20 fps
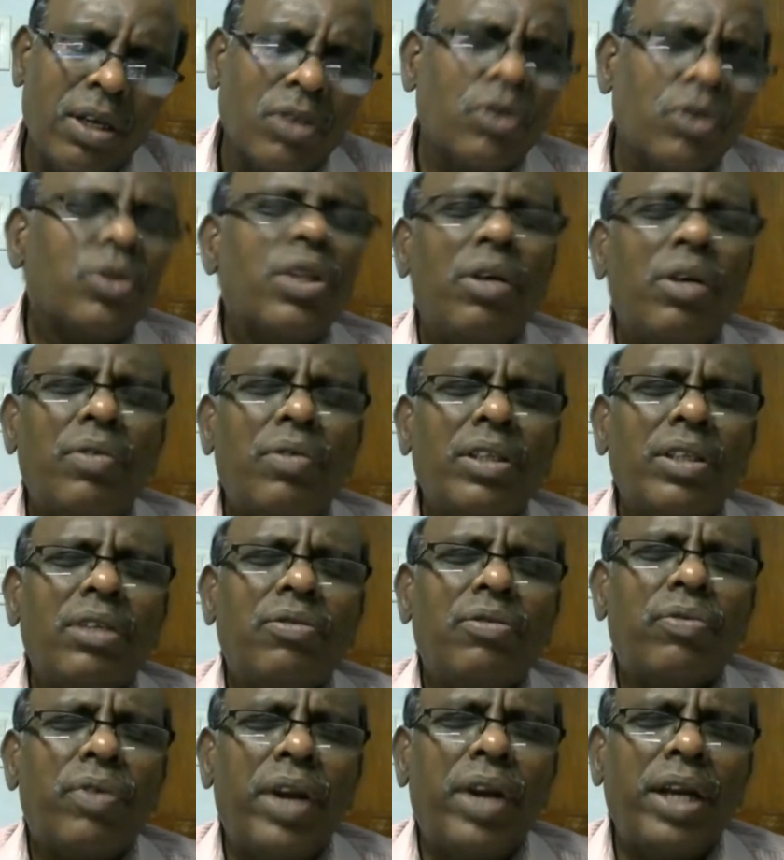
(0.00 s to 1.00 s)
So they were the
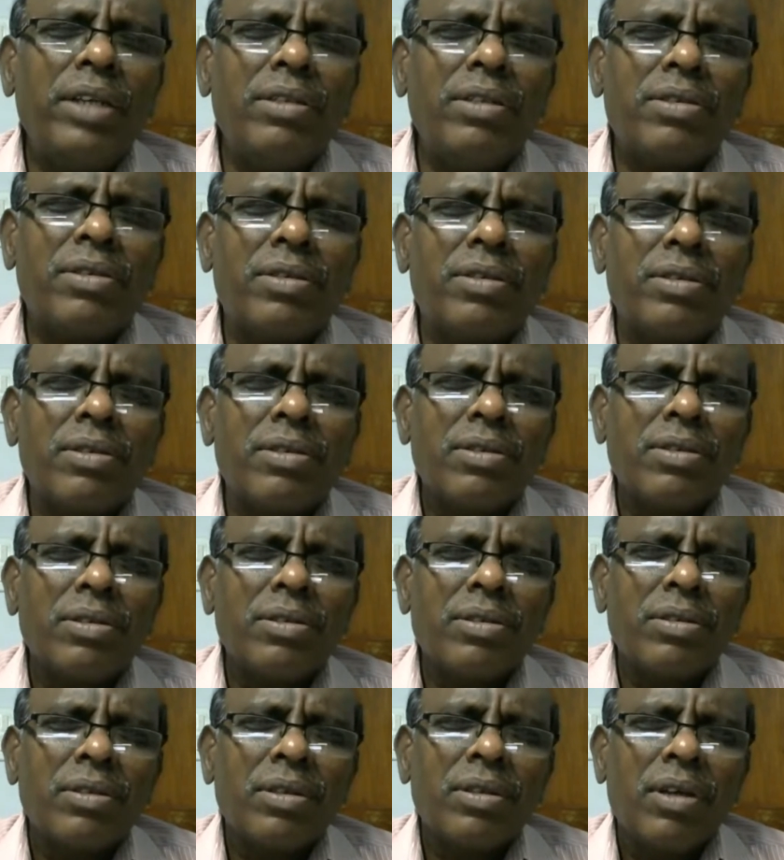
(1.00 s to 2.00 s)
friends,
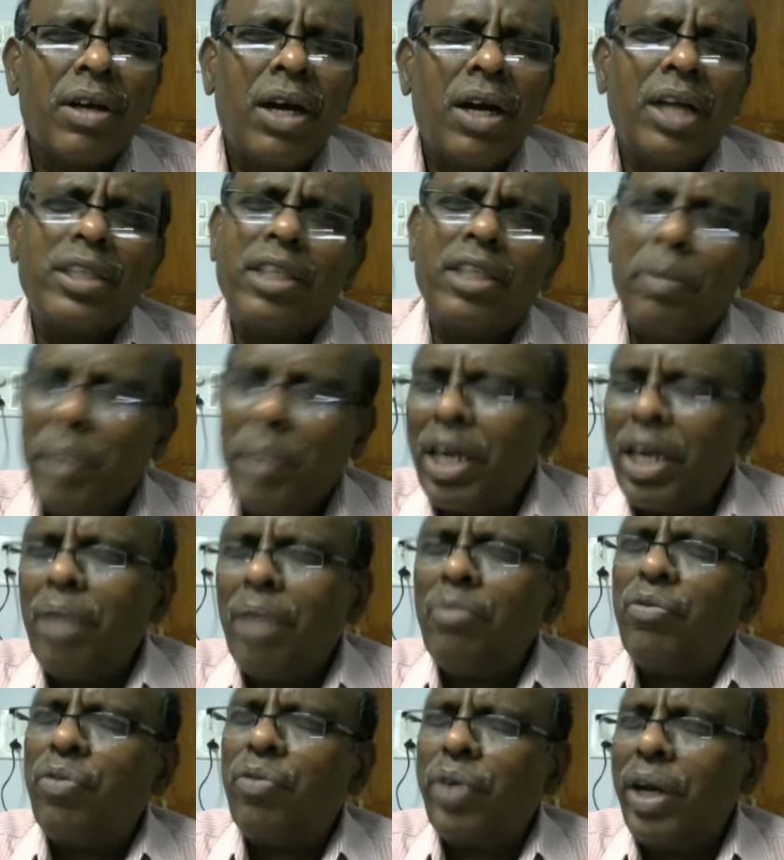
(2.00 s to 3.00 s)
and they
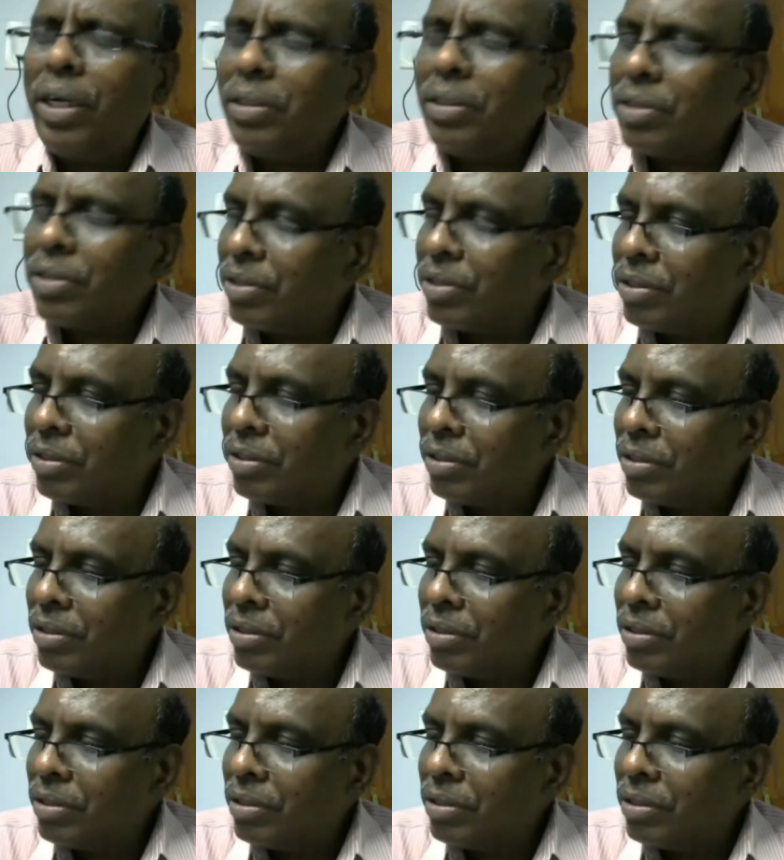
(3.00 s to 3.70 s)
became friends